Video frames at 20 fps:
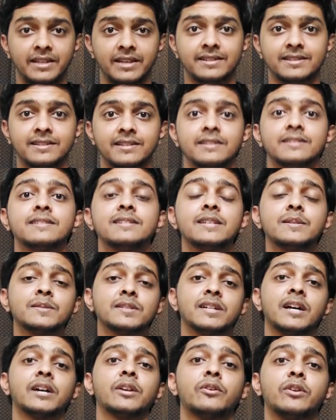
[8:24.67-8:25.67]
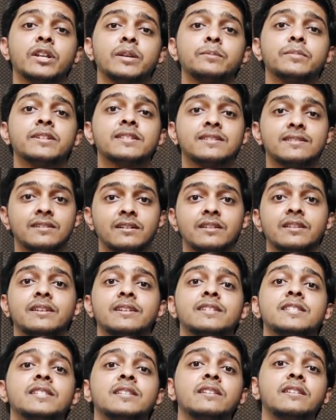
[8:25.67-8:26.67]
Yes, it seems ironic, but
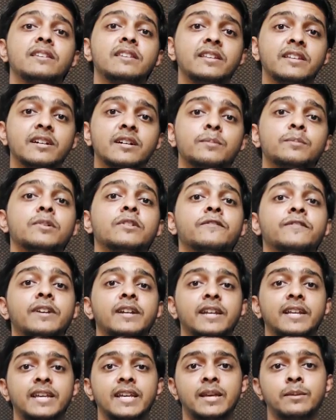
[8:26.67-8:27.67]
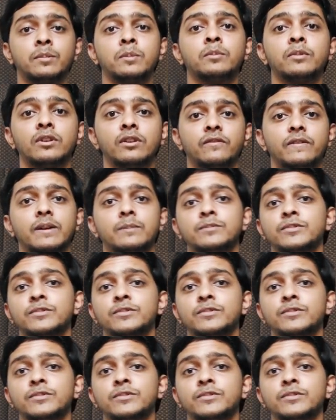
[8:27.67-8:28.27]
sun is near perfectly capable of